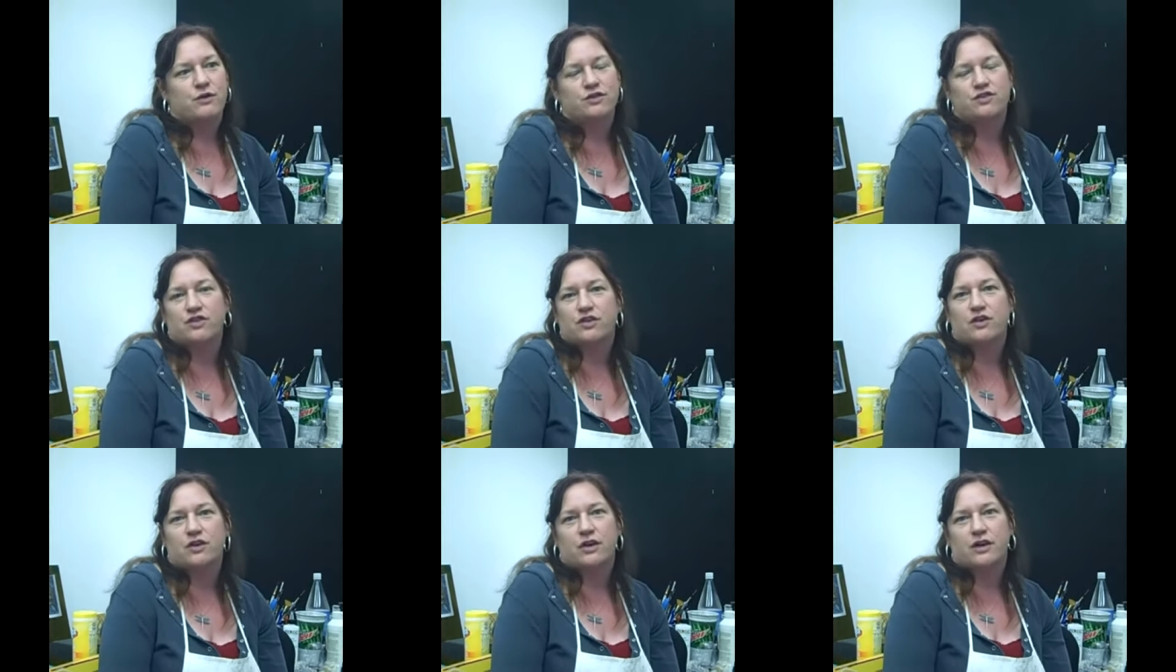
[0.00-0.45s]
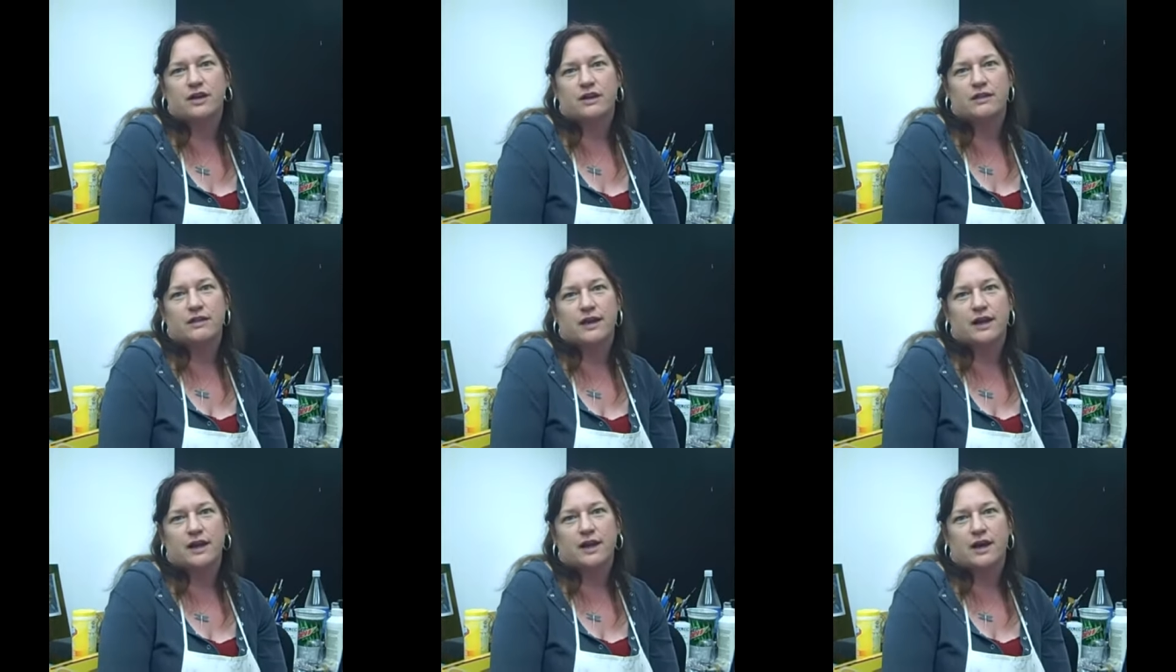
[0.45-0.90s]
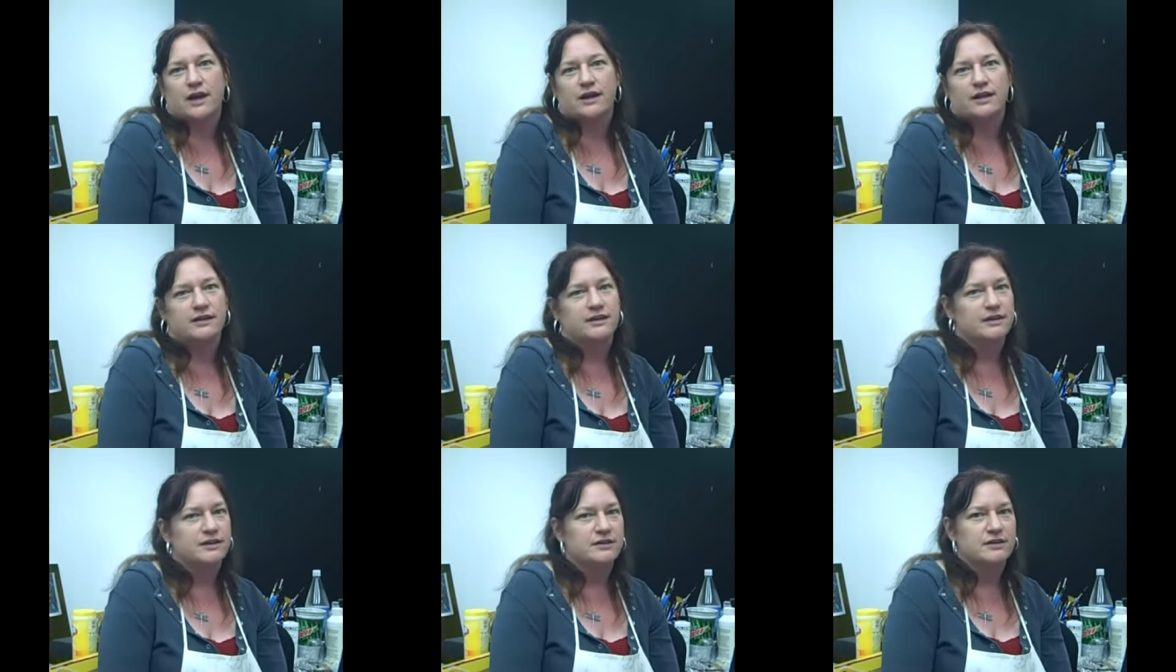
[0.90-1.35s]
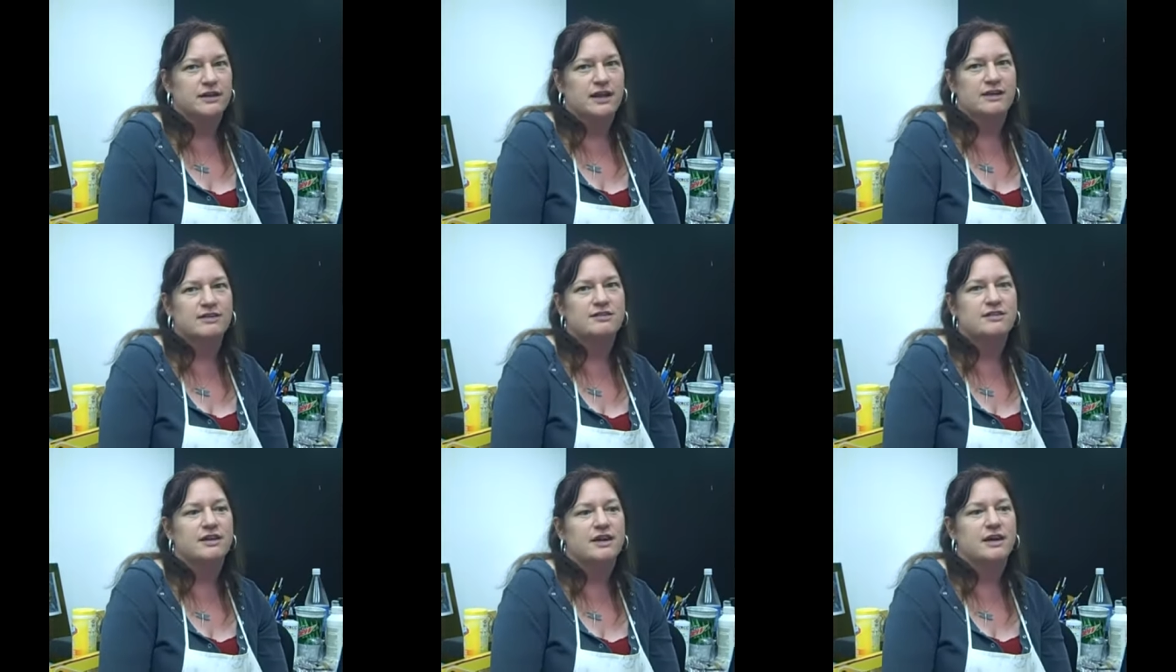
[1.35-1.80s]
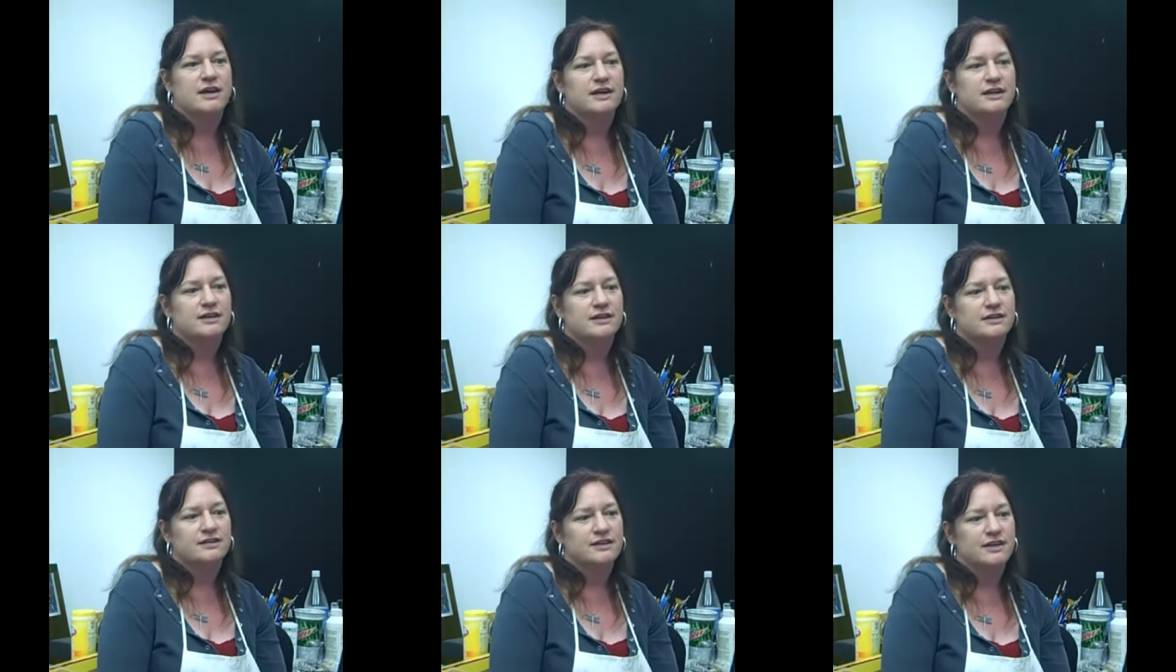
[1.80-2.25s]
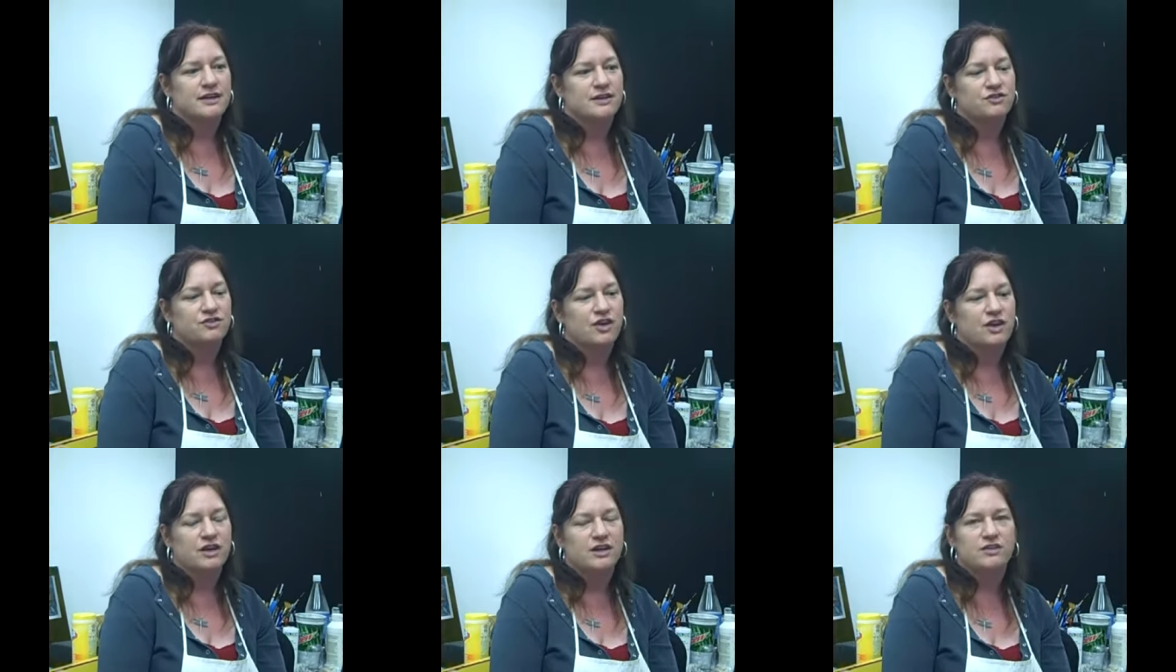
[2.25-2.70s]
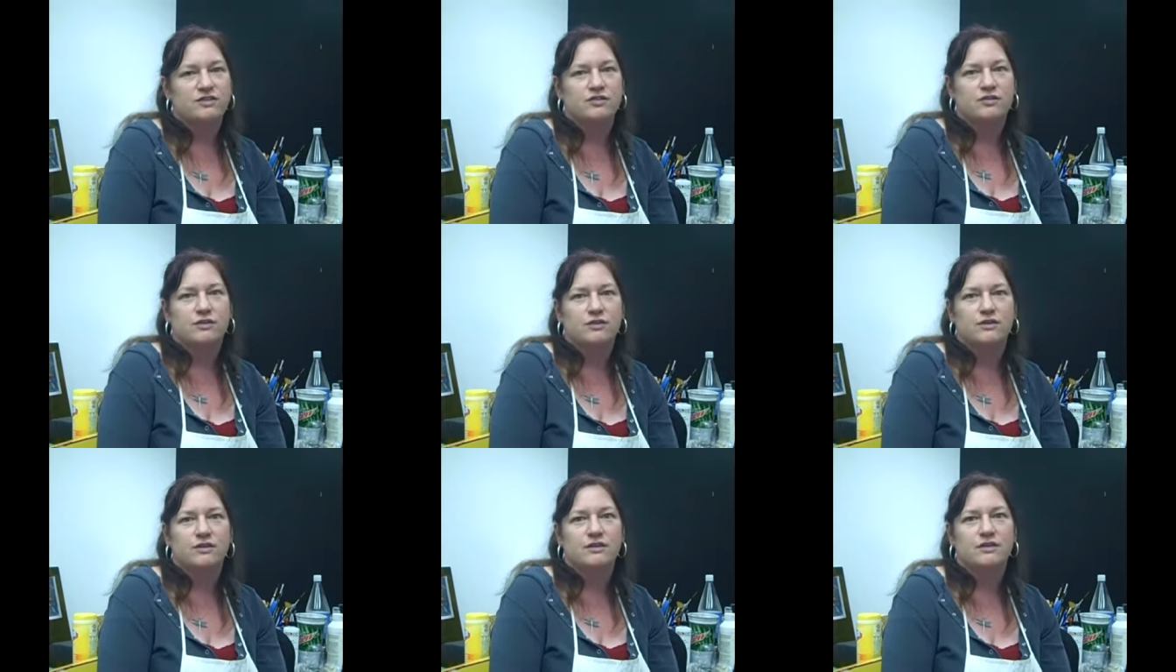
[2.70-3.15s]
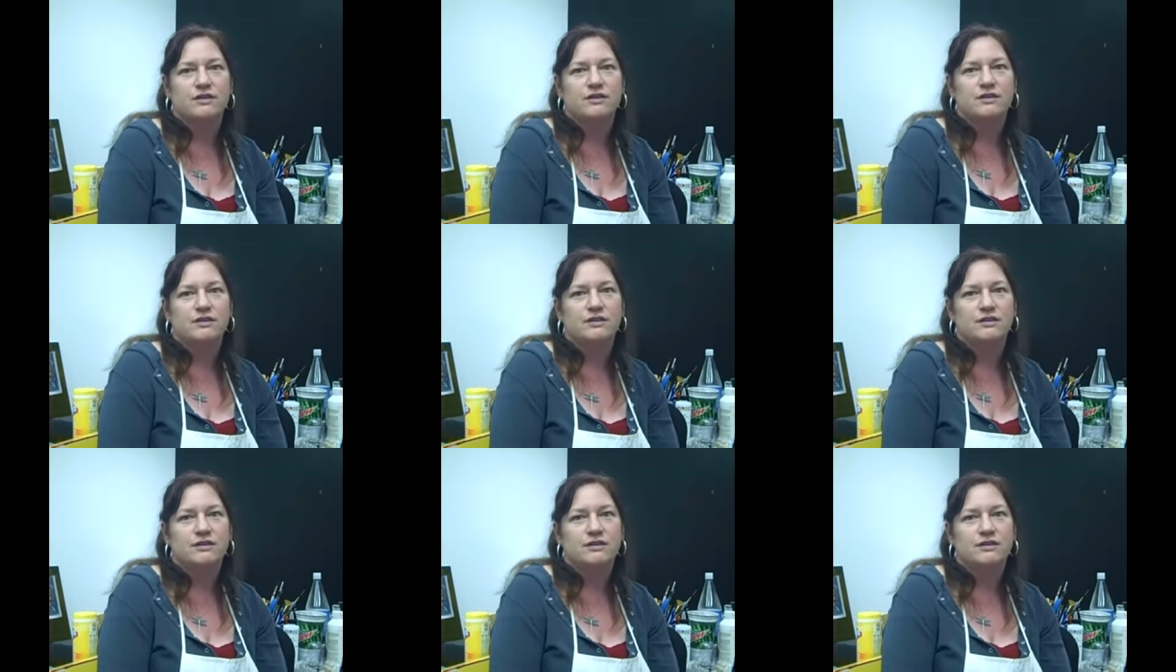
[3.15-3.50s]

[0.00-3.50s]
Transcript: fortune cookie that I got at dinner last night because I had Chinese food.